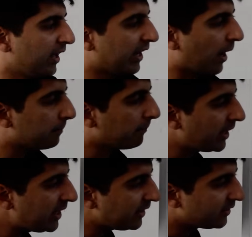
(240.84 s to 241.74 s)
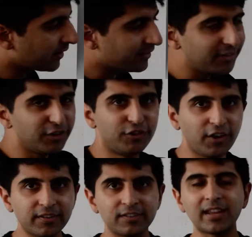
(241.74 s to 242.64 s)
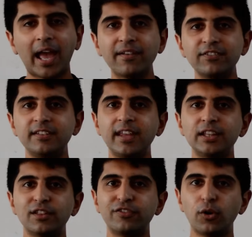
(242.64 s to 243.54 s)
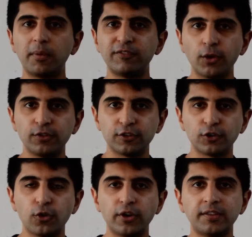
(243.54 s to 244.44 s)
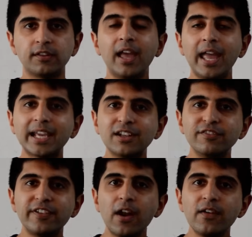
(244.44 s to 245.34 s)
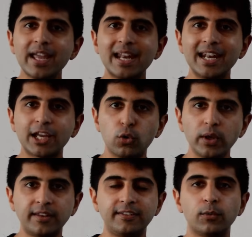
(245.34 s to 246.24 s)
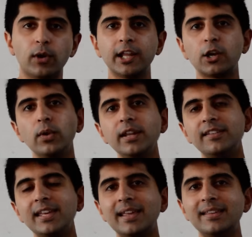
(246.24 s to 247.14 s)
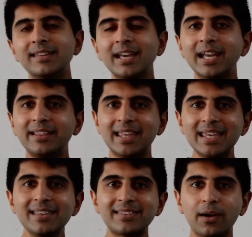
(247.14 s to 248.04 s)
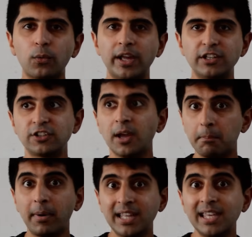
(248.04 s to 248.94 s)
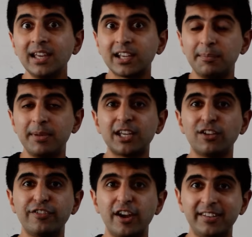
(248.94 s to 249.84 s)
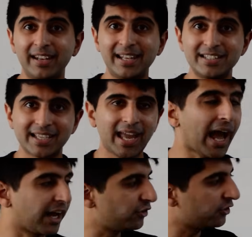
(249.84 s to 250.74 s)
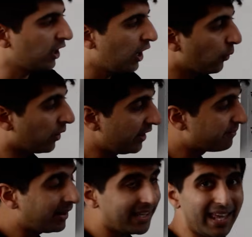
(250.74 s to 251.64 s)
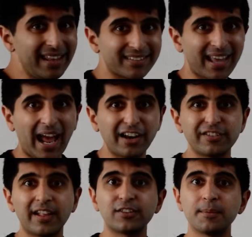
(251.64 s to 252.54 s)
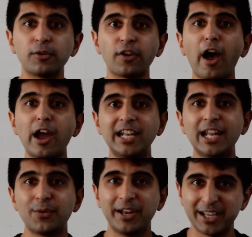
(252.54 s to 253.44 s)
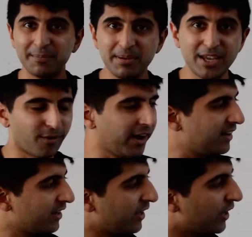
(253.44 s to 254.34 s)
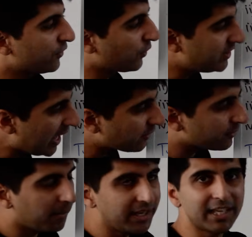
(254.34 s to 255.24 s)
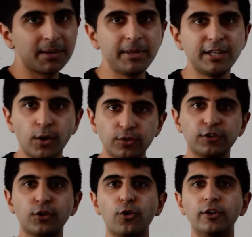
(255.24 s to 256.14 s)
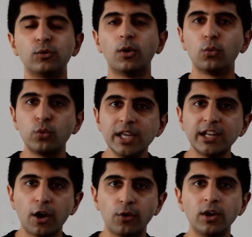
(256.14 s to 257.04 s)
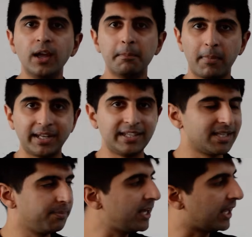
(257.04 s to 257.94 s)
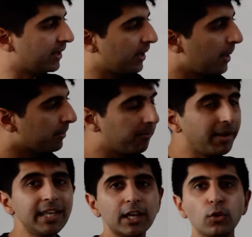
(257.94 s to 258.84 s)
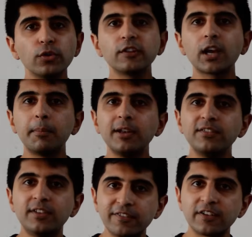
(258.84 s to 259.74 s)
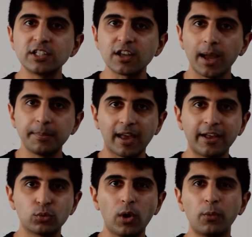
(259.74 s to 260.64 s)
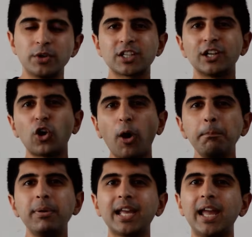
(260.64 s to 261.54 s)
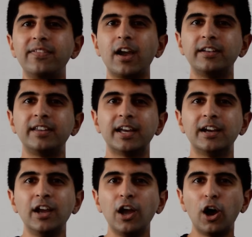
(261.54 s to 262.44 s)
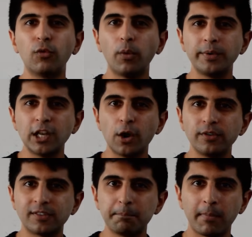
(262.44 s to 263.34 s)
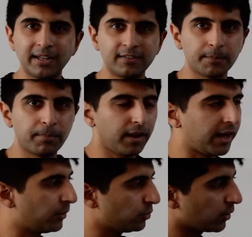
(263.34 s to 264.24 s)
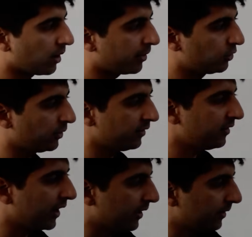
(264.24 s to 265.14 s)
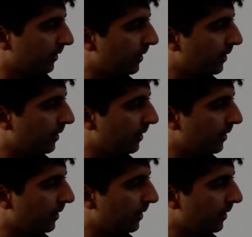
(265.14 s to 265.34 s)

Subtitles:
Now, money doesn't just have to take the form of notes and coins. It can vary in liquidity, where liquidity is the ease at which money can be converted into cash. Well, if money is cash, that's the most highly liquid it can be, right? So yes, money can be notes and coins, what we know money to be. But money can also come in different types as well, which can complicate the idea of what we know as the money supply, which we'll come on to in a second.